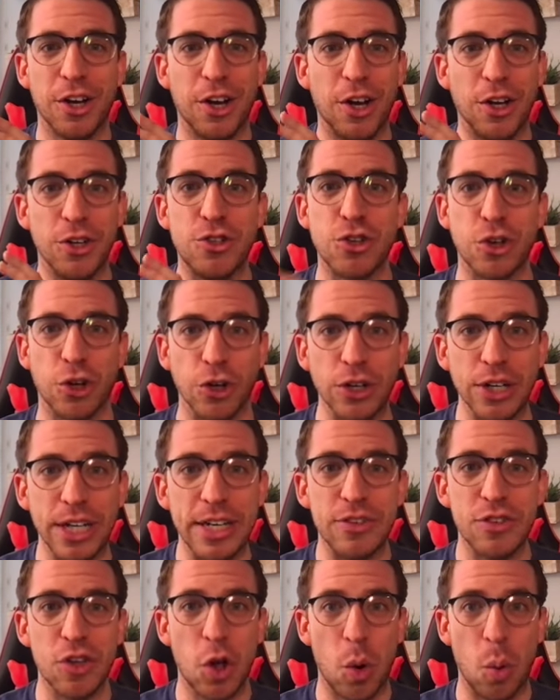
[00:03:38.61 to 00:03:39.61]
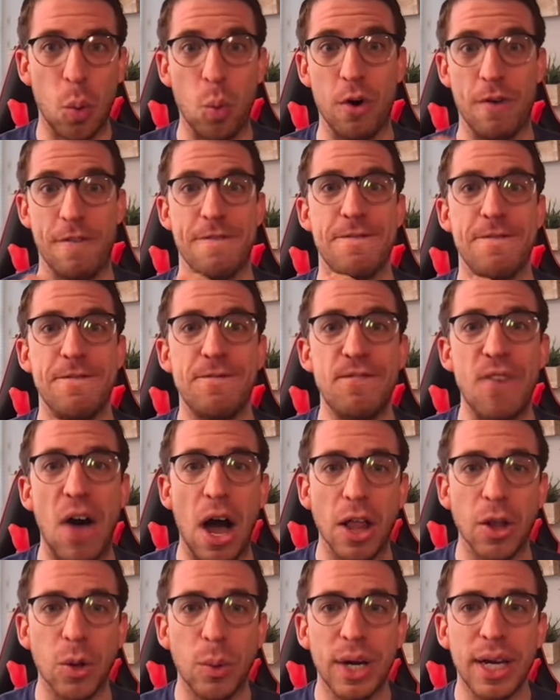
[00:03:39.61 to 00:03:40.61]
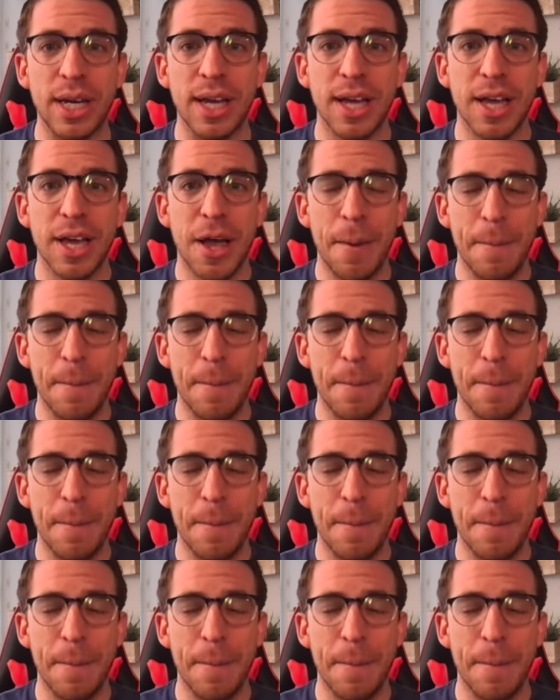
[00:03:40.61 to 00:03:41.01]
attorneys were following